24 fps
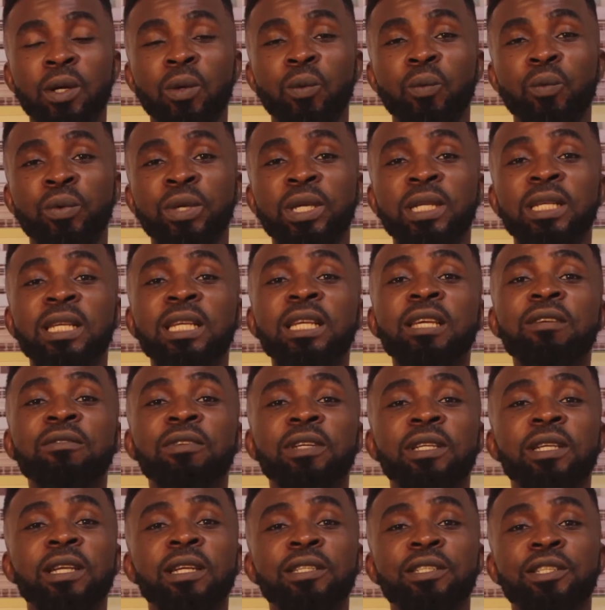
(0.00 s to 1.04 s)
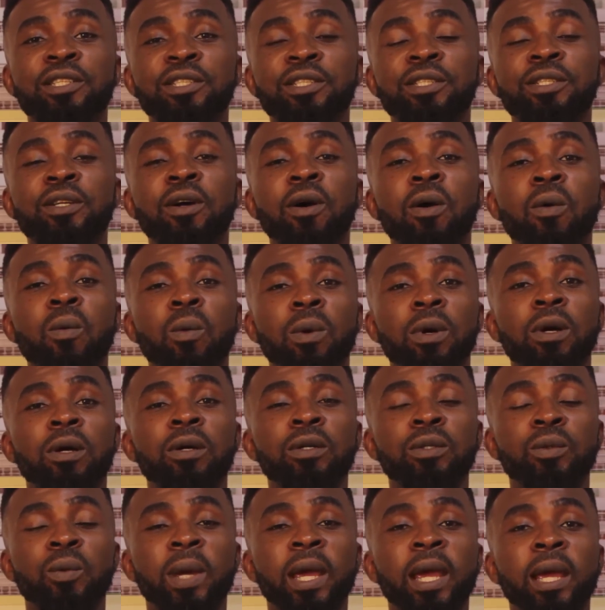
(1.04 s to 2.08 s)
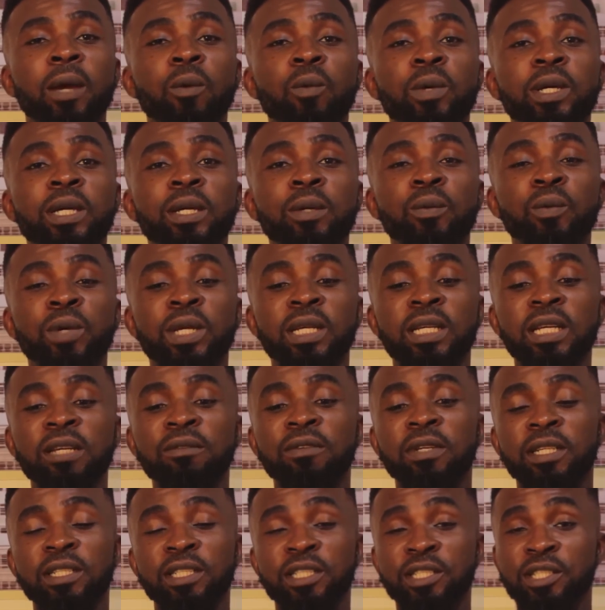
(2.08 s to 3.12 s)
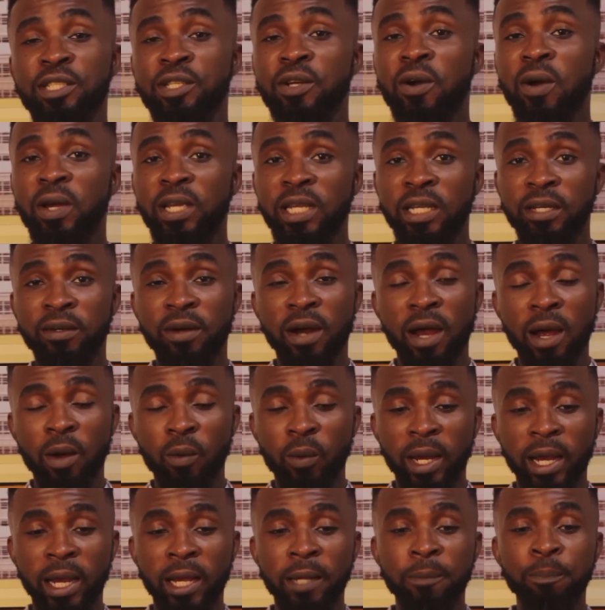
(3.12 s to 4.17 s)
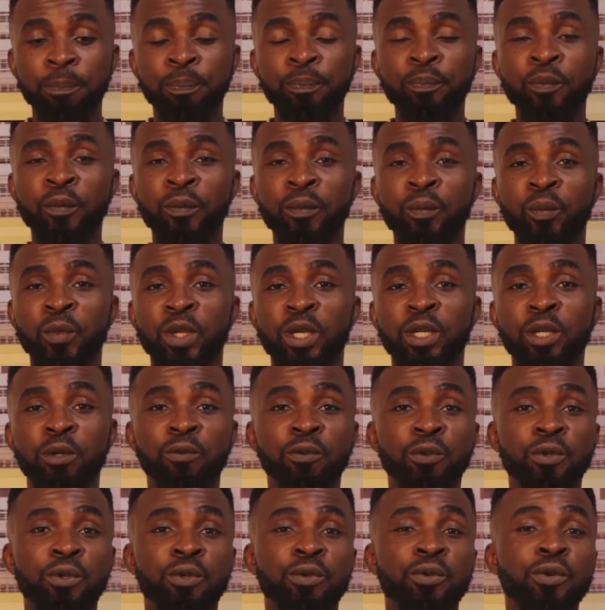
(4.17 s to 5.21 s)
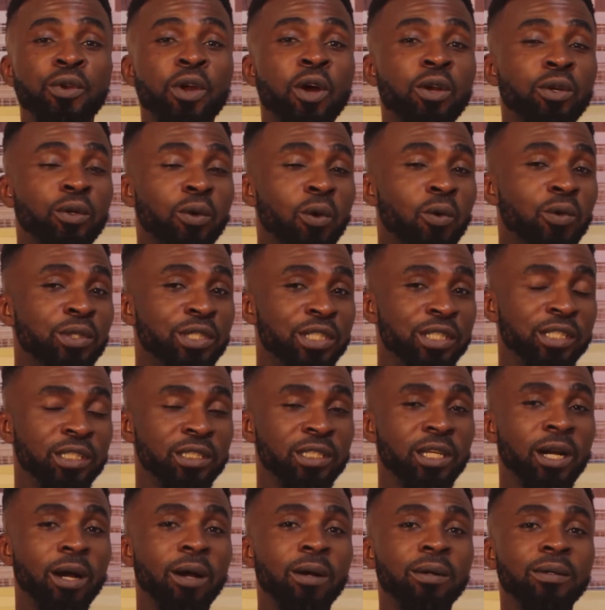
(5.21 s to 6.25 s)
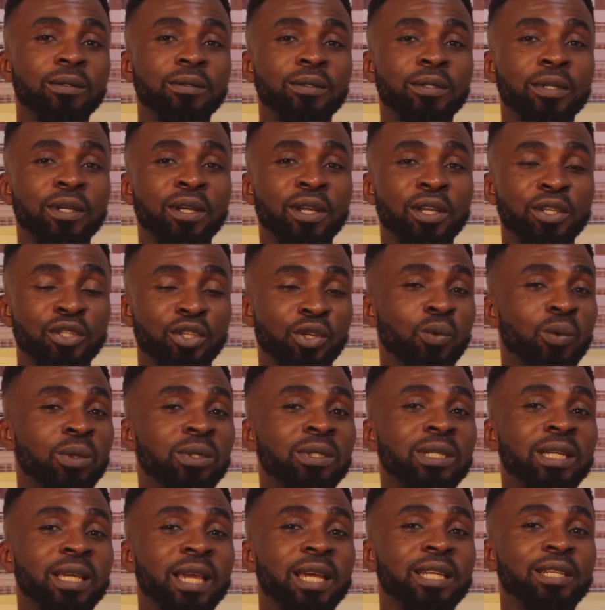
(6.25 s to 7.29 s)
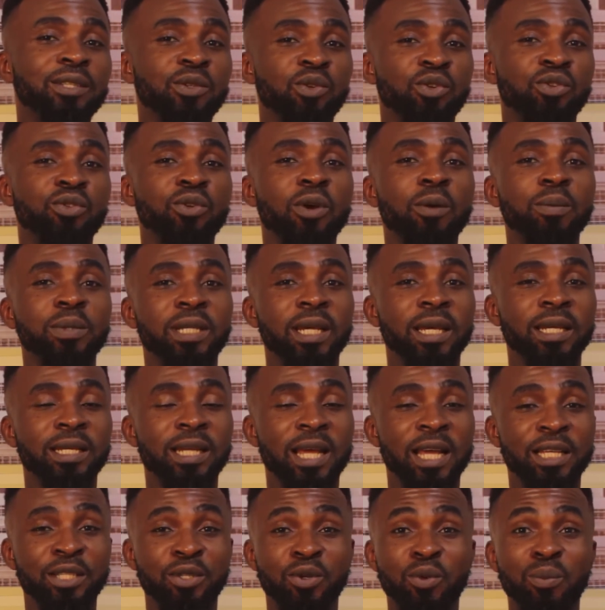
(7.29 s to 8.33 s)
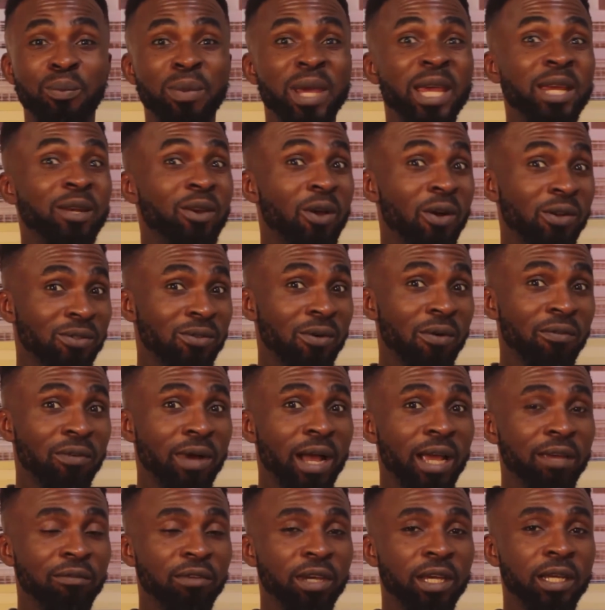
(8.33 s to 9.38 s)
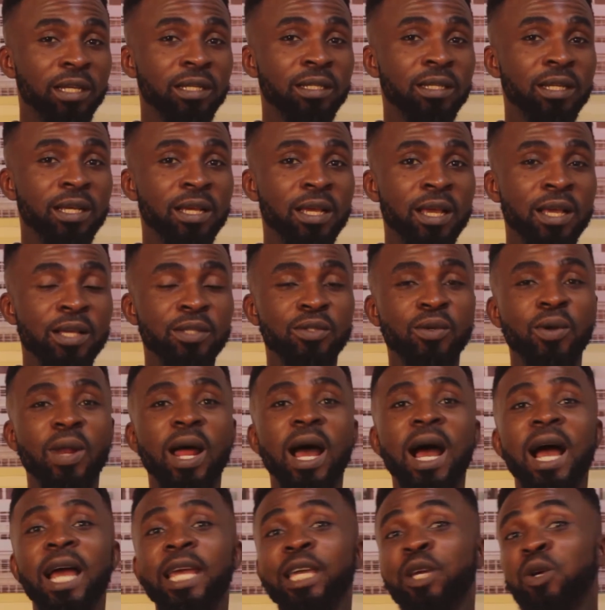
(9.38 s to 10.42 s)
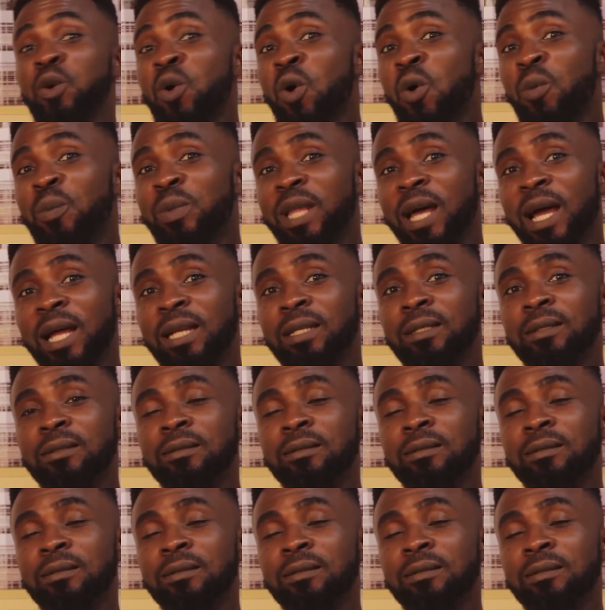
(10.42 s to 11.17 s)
we live in a digital world, where we live in a digital era where if you do not go digital, you will get disrupted and you may not survive it. So I hope that